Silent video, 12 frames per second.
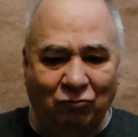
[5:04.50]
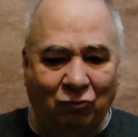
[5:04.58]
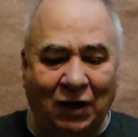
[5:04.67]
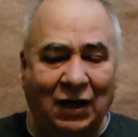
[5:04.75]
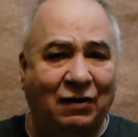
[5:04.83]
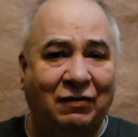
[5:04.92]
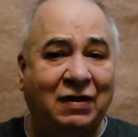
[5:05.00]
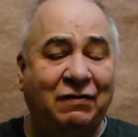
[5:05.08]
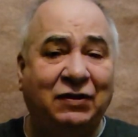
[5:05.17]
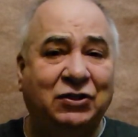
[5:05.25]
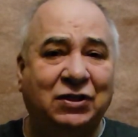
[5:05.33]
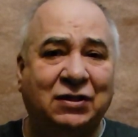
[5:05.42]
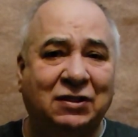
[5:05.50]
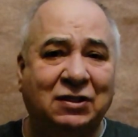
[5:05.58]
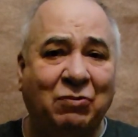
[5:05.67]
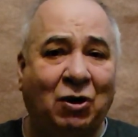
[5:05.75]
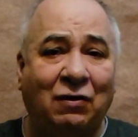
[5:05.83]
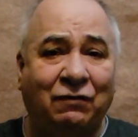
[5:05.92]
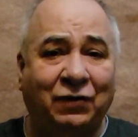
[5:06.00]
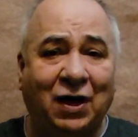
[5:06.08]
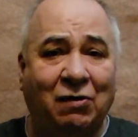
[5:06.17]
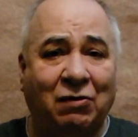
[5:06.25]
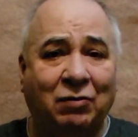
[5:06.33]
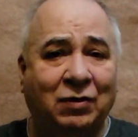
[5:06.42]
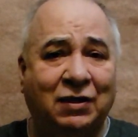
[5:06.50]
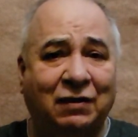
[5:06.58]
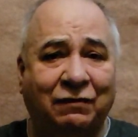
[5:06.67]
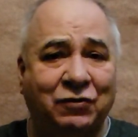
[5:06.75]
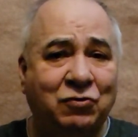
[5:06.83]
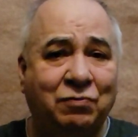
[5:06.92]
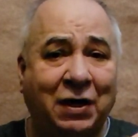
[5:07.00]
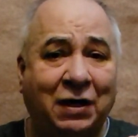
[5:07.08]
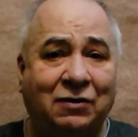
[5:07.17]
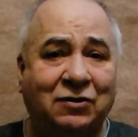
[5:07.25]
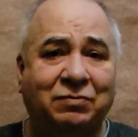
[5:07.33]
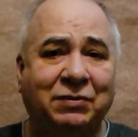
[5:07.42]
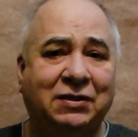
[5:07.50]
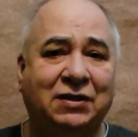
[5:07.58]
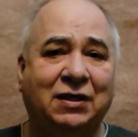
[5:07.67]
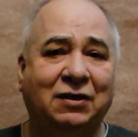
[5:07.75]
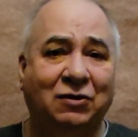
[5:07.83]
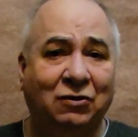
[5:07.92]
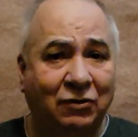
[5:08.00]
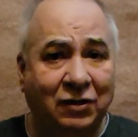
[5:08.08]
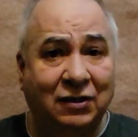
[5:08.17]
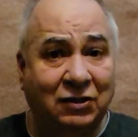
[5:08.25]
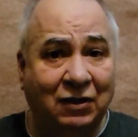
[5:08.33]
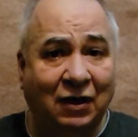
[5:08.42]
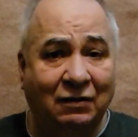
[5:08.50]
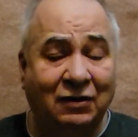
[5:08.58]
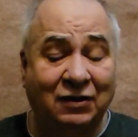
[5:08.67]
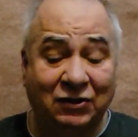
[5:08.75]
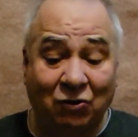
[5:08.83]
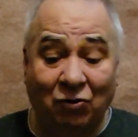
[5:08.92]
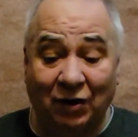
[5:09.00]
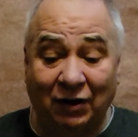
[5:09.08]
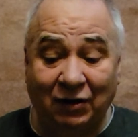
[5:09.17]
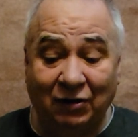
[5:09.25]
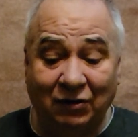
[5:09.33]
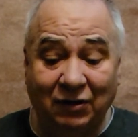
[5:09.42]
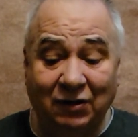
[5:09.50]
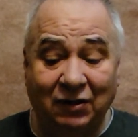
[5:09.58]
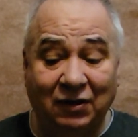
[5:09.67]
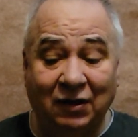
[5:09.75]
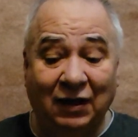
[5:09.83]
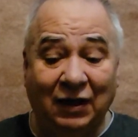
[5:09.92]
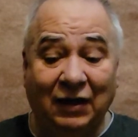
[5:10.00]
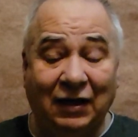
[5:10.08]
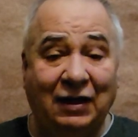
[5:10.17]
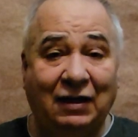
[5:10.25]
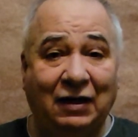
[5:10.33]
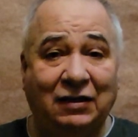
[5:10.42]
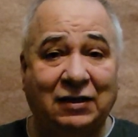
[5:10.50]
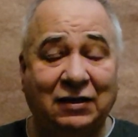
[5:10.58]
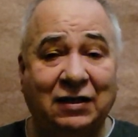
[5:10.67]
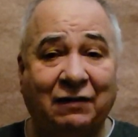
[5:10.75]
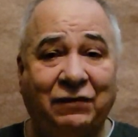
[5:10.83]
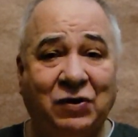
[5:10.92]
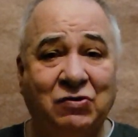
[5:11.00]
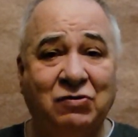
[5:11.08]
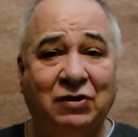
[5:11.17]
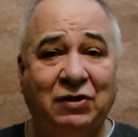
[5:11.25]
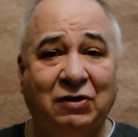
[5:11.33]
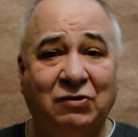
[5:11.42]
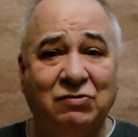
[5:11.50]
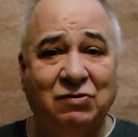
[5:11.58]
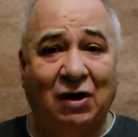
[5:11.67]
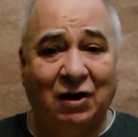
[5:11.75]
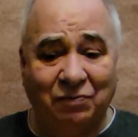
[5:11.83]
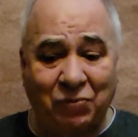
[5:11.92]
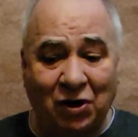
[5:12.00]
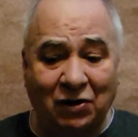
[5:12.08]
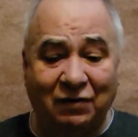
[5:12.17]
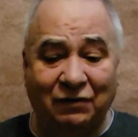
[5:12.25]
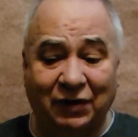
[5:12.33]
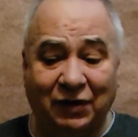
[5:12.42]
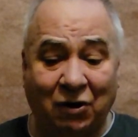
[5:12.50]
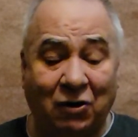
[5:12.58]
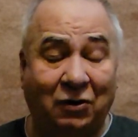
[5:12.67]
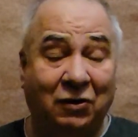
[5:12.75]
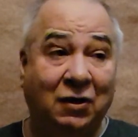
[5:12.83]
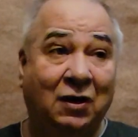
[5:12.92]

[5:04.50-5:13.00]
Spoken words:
whatever, even just a small flower with a few petals missing, the story, it's as if you are part of it all.